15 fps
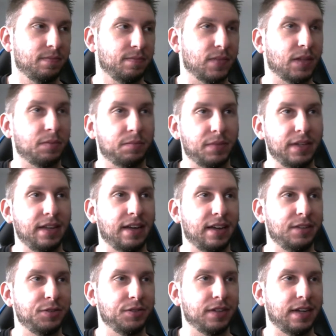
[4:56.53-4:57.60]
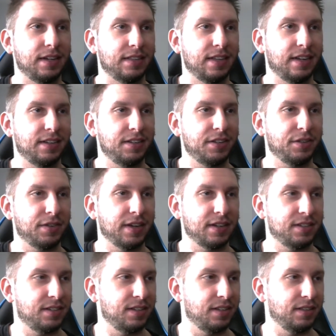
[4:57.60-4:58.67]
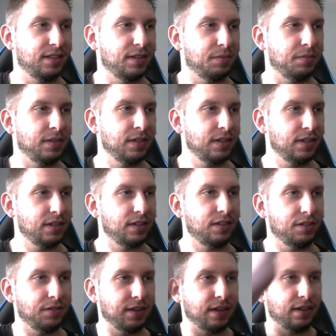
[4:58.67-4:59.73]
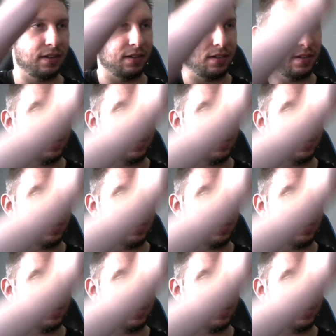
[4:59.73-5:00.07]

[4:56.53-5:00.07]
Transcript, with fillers: but yeah i do like that you know kind of seeing them you know kind of